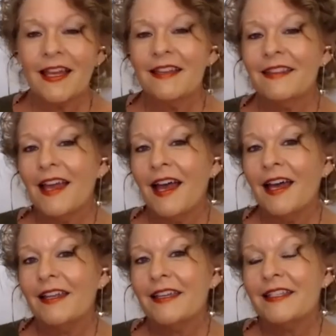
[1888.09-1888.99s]
And
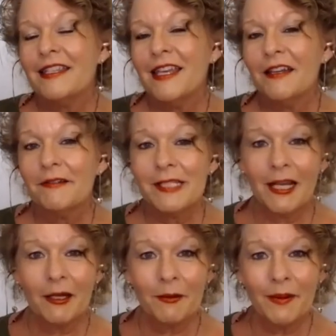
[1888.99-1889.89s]
that is the
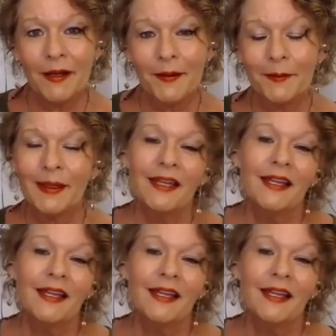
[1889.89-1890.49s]
energetic realm.